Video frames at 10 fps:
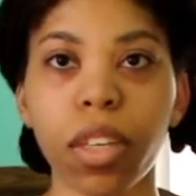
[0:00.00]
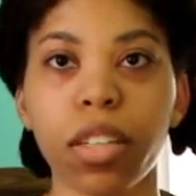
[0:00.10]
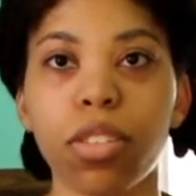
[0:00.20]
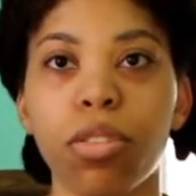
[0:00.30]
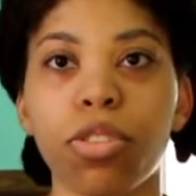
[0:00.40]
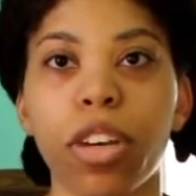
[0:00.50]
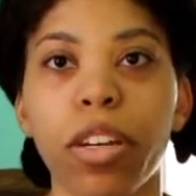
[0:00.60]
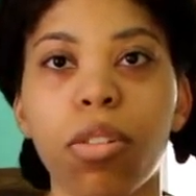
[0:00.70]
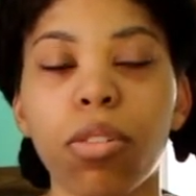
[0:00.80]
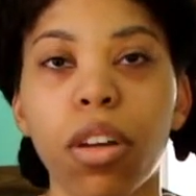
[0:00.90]
don't try
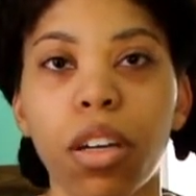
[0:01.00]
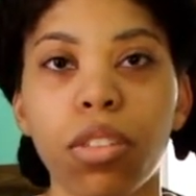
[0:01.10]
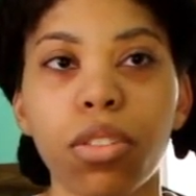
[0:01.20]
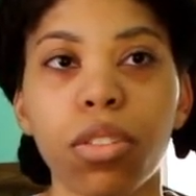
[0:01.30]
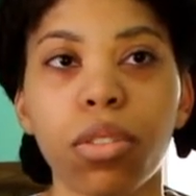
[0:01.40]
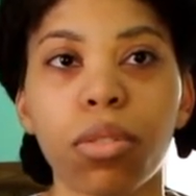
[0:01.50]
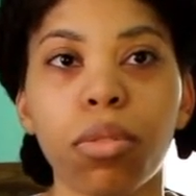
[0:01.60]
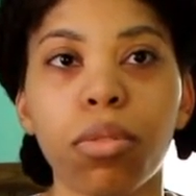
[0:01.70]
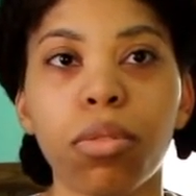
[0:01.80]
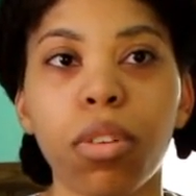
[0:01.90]
to hold on
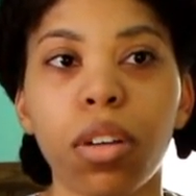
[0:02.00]
to